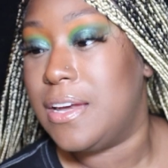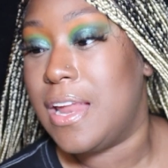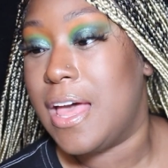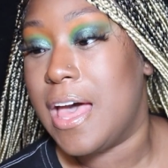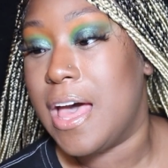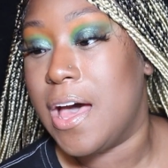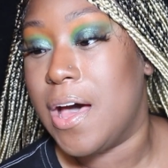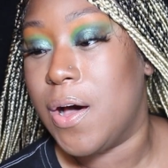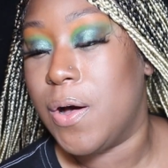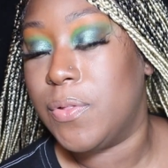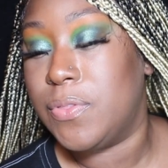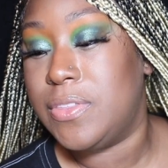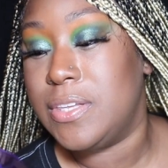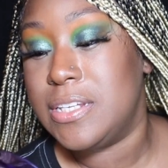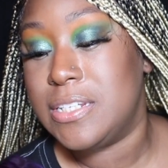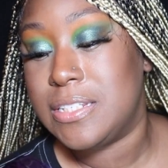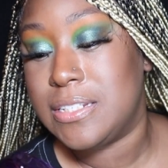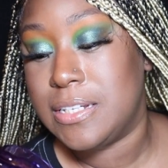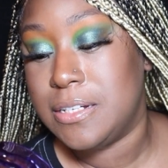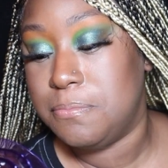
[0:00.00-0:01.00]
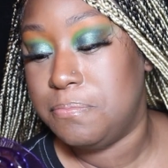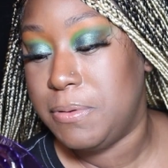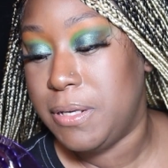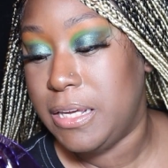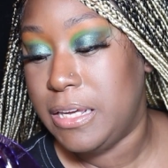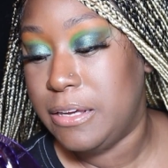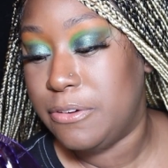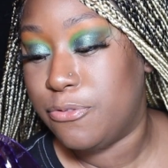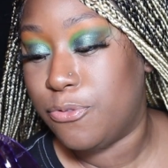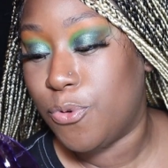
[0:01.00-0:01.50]
Now, this could
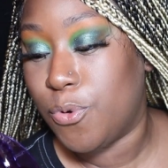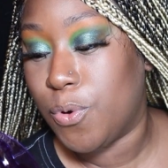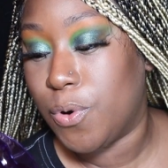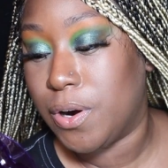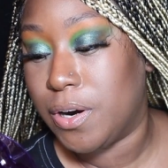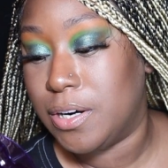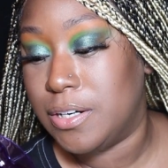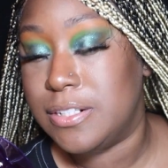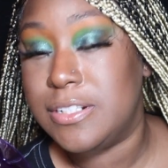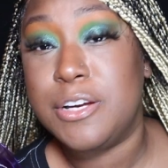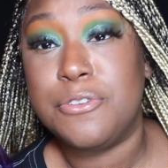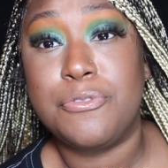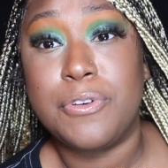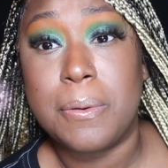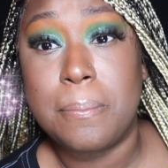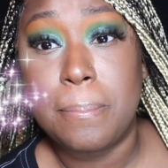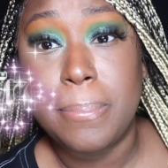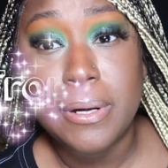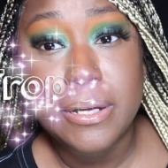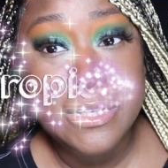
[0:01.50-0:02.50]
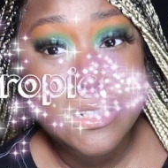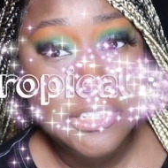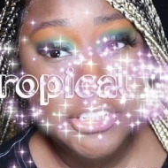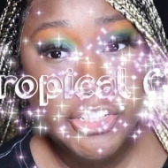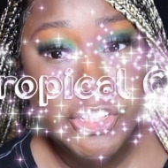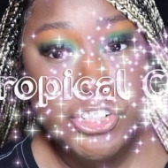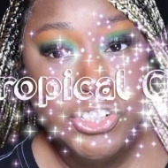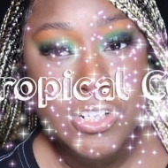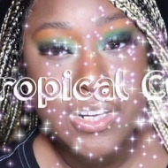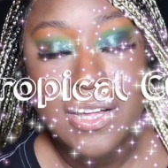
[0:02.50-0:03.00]
be for different
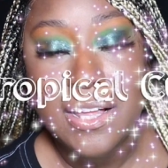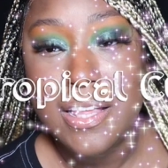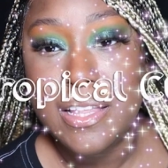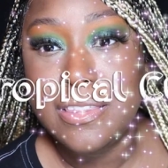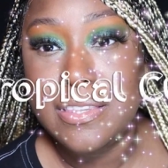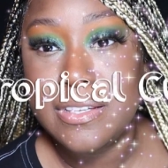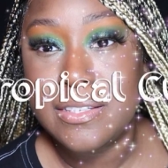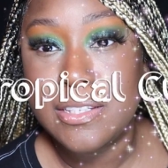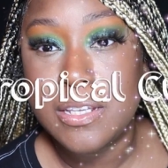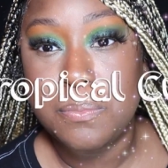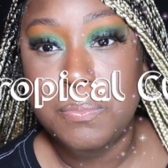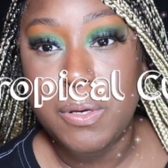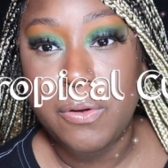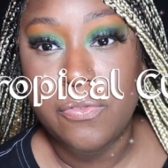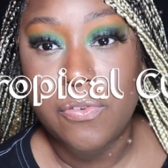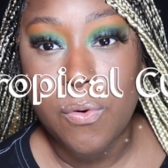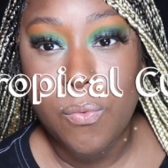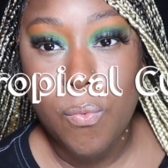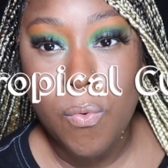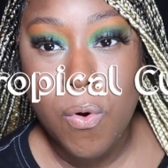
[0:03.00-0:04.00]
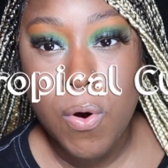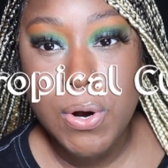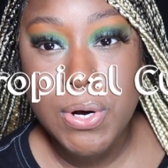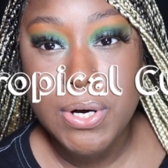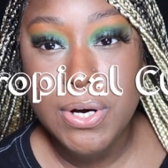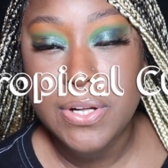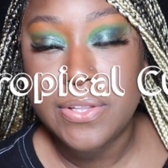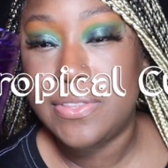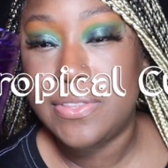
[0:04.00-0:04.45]
punch, this could be for water,